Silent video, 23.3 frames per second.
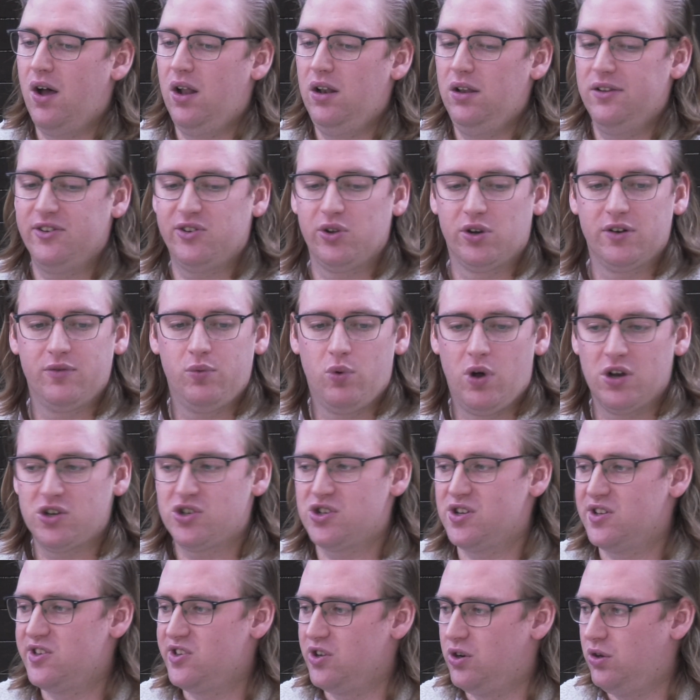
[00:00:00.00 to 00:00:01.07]
sort of
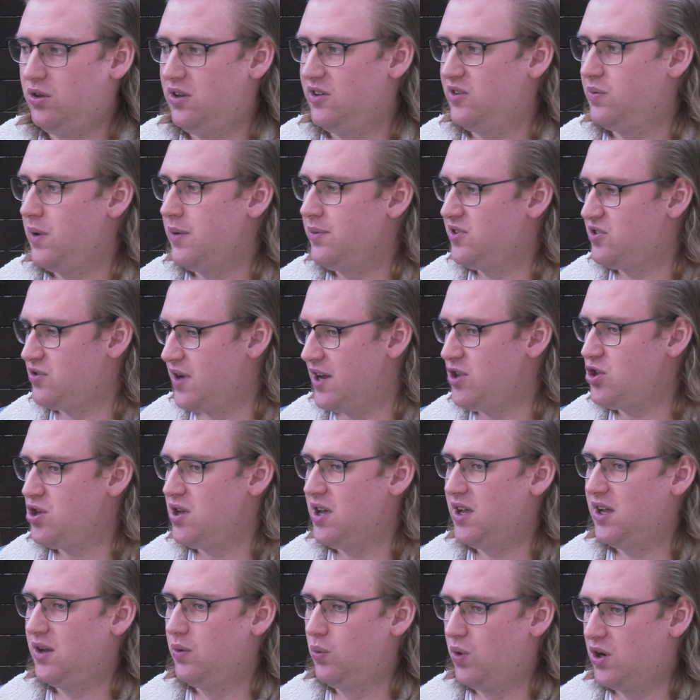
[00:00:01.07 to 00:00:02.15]
watched us all as we were
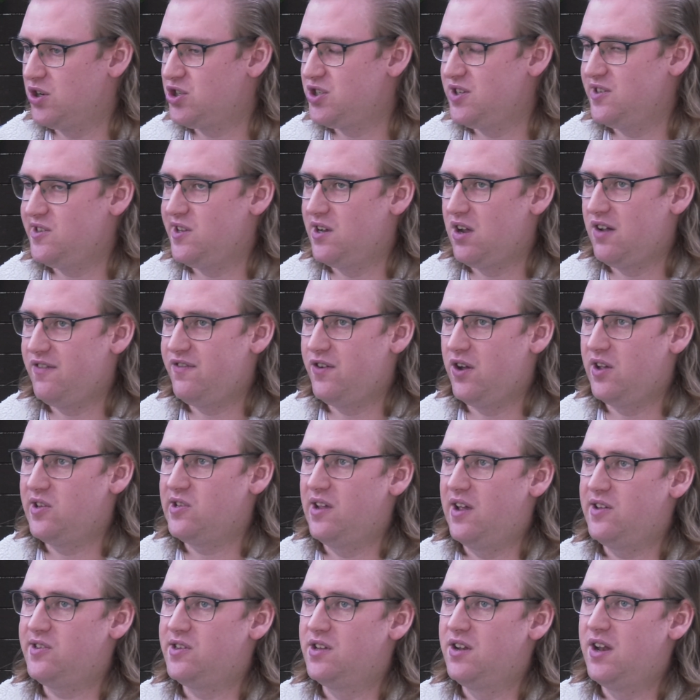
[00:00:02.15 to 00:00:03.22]
stretching and watched us in our first
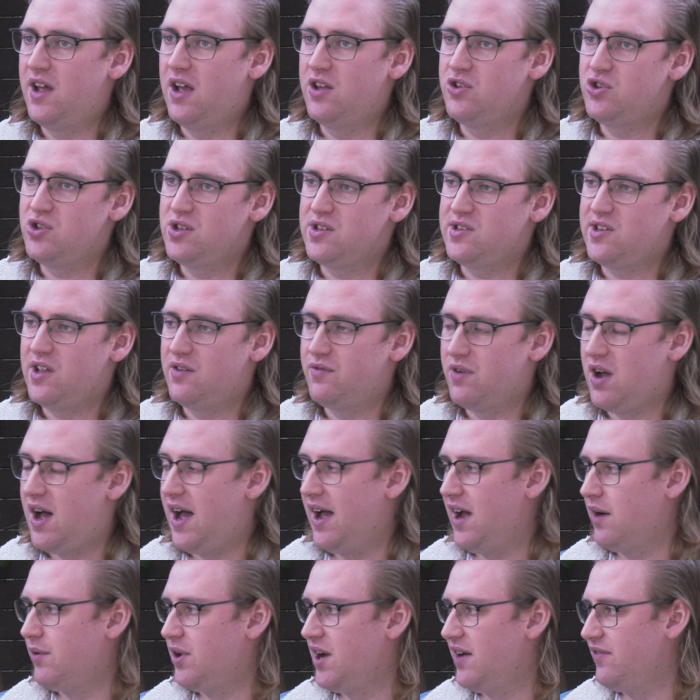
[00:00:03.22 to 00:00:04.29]
lesson, and she said,
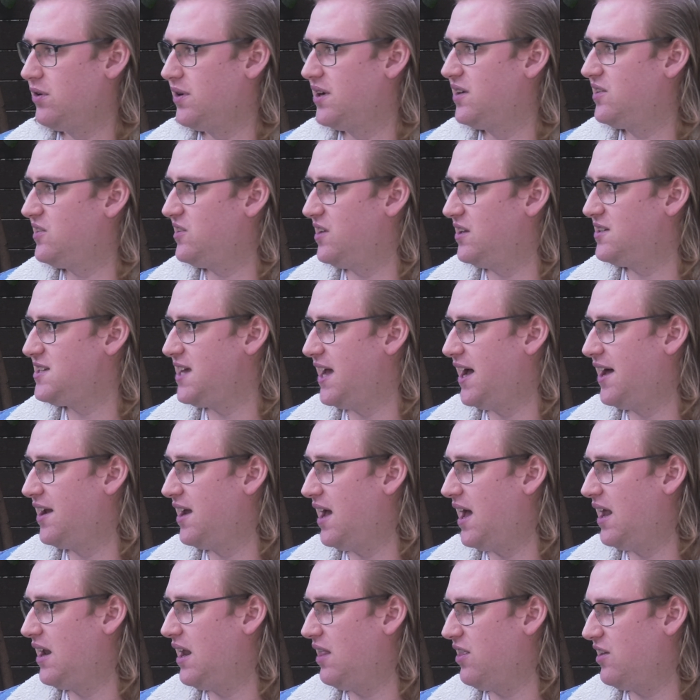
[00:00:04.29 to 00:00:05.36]
right, I want everyone to sit down,
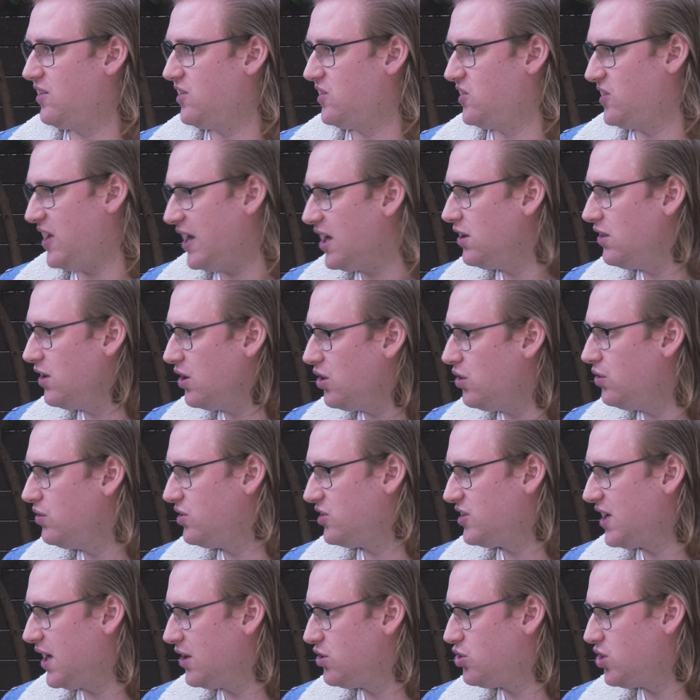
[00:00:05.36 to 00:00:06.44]
and the second that you
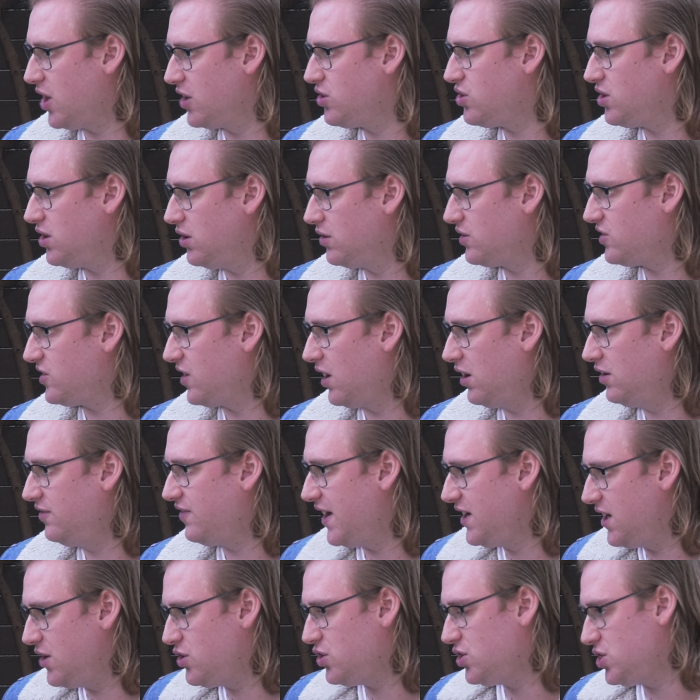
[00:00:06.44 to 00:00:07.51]
start judging yourself, I
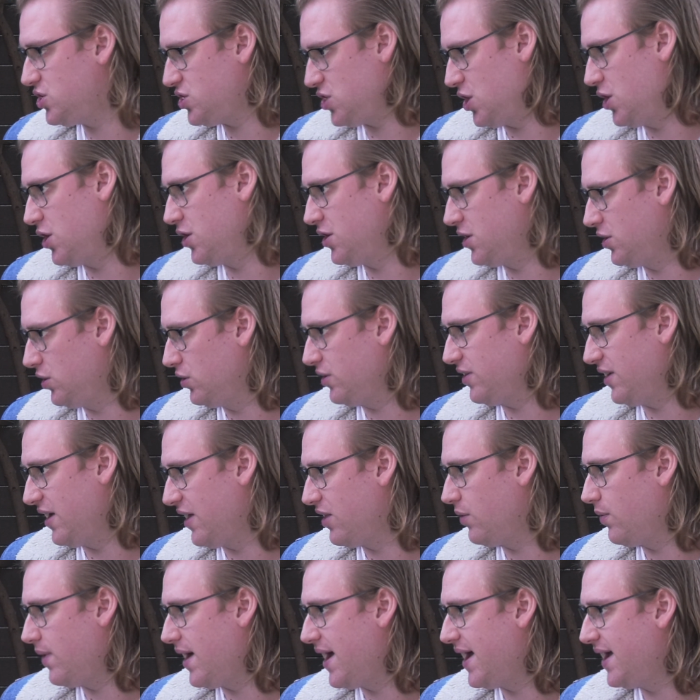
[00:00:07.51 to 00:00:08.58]
need you to turn and look the
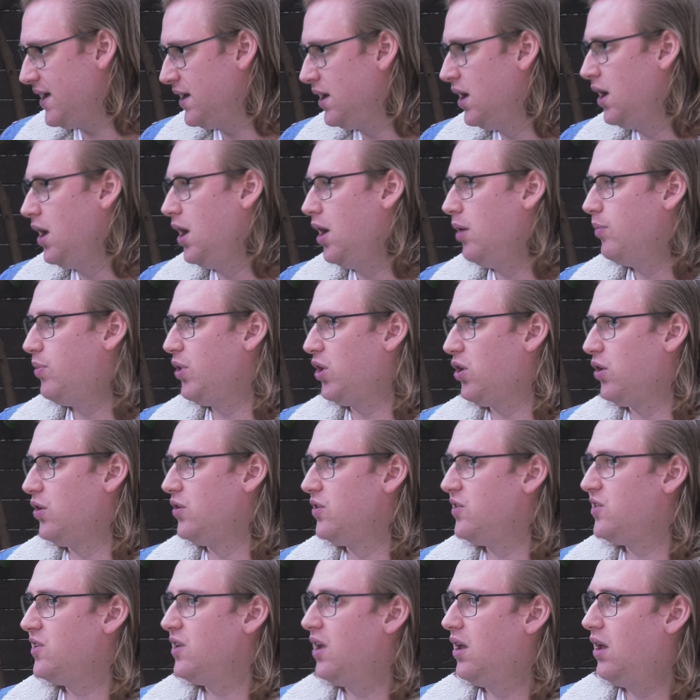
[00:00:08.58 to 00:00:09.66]
other way,
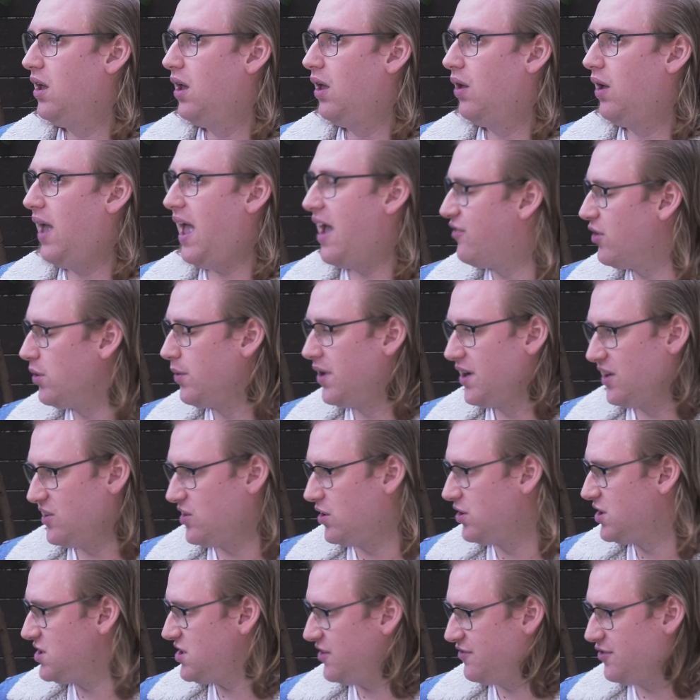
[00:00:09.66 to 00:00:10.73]
because everyone is
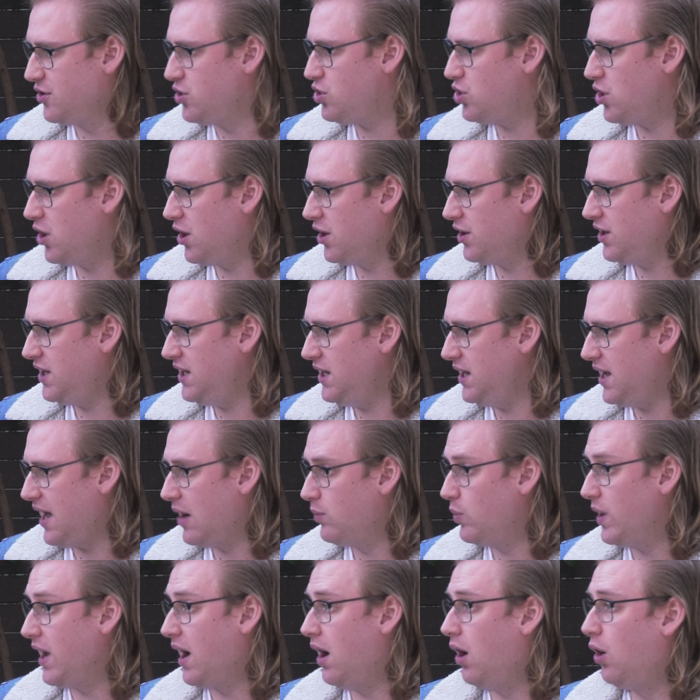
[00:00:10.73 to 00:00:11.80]
on a different journey
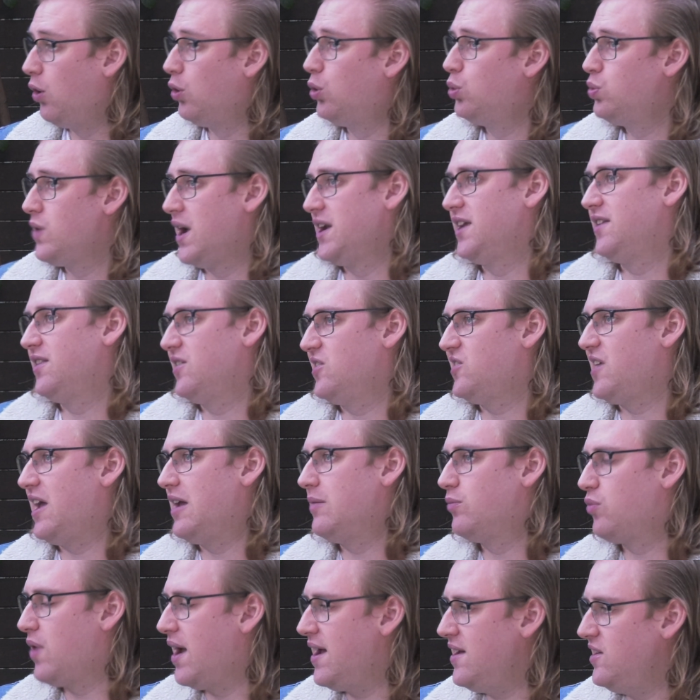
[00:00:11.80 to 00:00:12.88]
and we are all running the
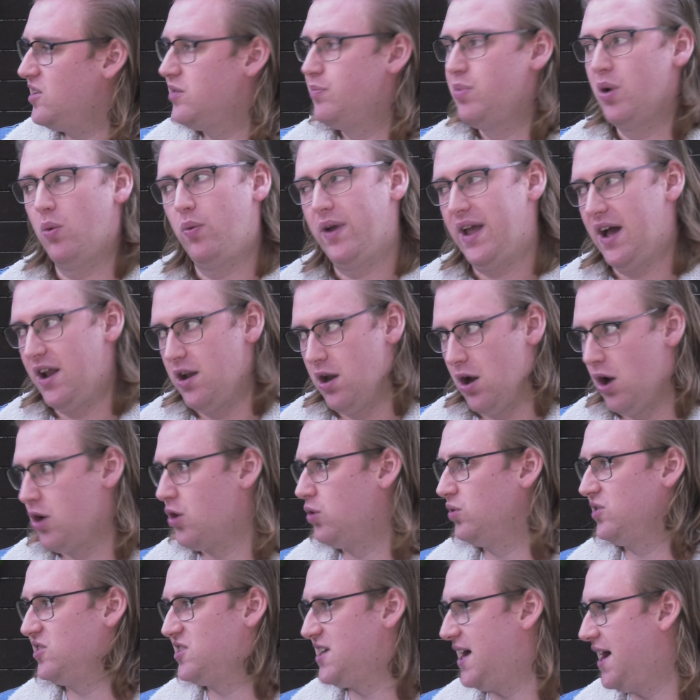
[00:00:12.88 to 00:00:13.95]
same race, but we are not
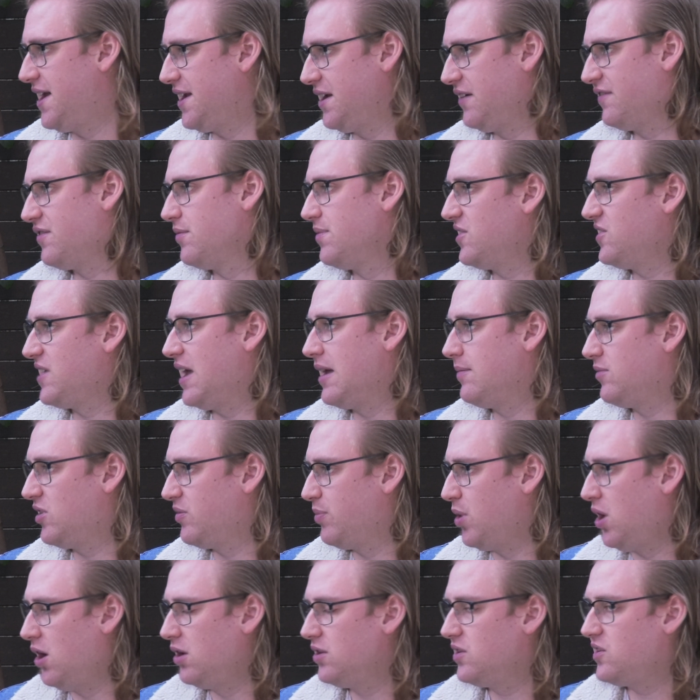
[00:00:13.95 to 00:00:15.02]
all starting from the same
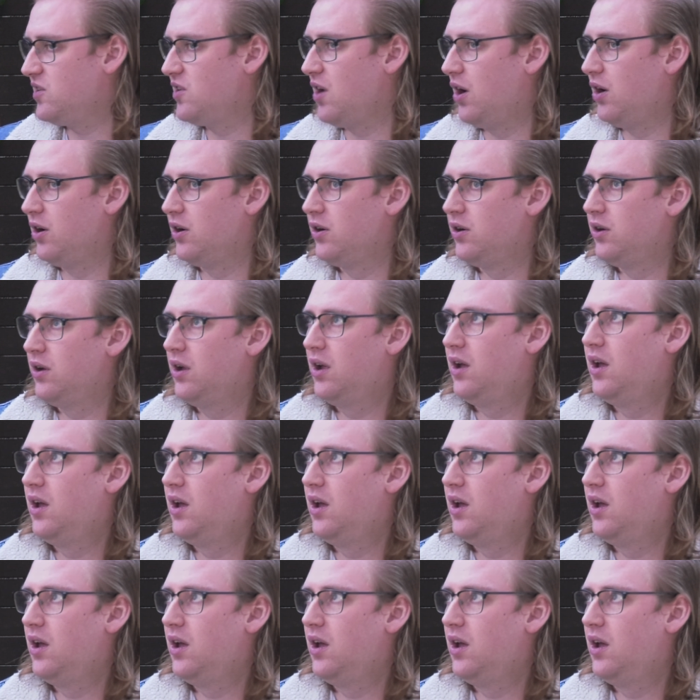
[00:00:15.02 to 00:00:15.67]
spot. So